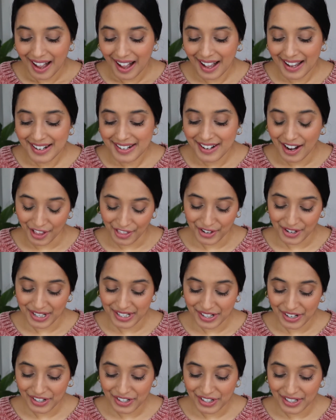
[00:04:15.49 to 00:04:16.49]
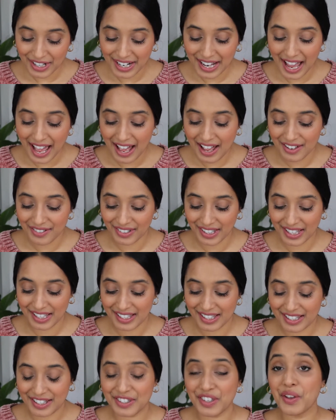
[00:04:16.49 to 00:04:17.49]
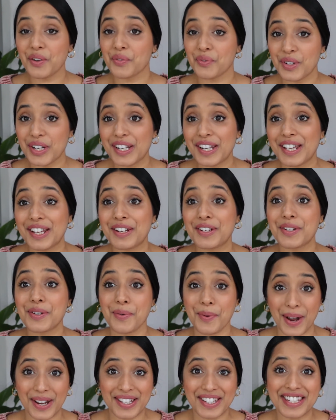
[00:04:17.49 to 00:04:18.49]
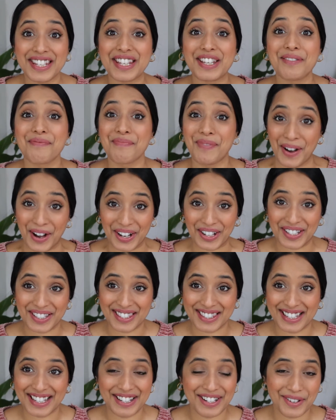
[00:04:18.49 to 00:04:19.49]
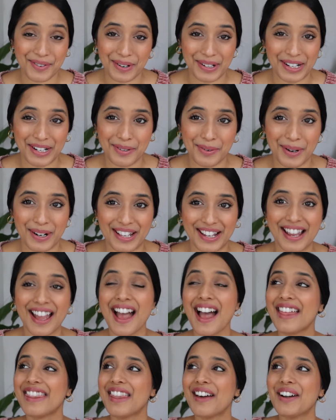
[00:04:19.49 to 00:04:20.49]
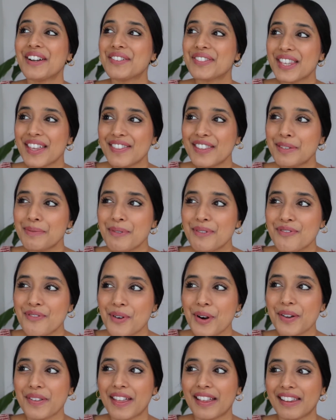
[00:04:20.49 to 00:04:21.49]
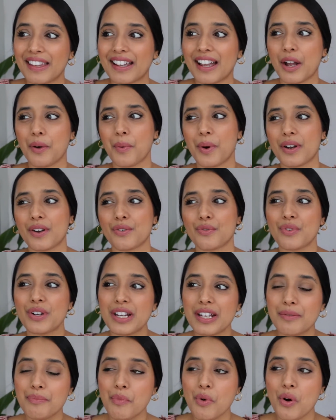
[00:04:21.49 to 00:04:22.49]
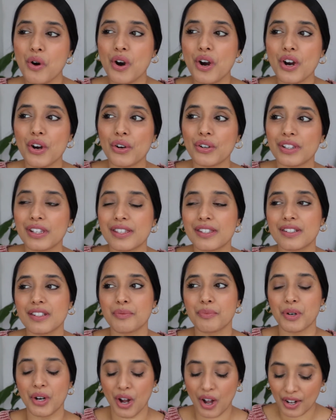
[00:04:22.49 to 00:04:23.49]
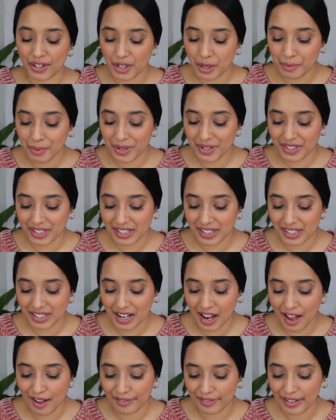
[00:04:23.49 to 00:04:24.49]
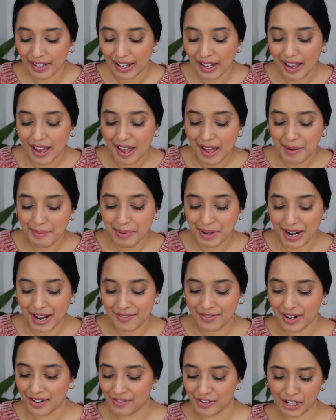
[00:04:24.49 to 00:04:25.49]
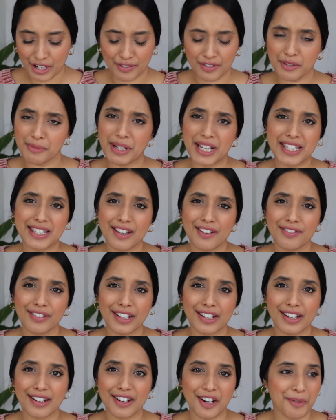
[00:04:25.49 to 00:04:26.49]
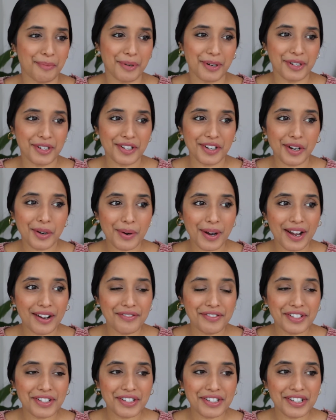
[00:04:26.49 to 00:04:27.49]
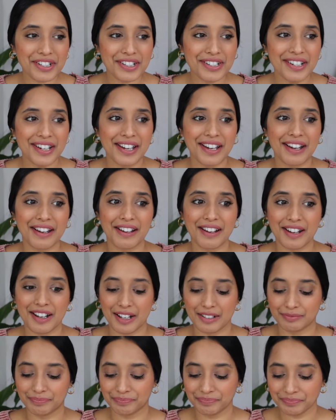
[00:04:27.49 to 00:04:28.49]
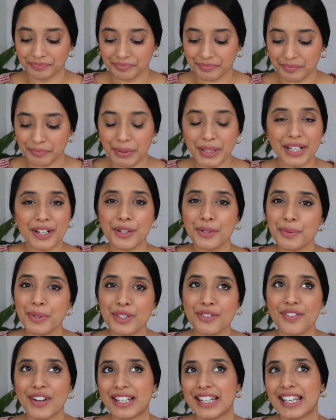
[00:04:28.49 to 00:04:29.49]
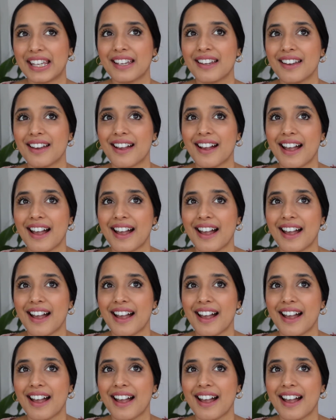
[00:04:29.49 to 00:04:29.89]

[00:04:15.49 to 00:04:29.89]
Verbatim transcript: Another intention I have is reading 20 books in 2020. Now I've said this before that like I want to read more or listen to more audiobooks and stuff but I've never given myself like a number to go after. Um, but here's what's funny.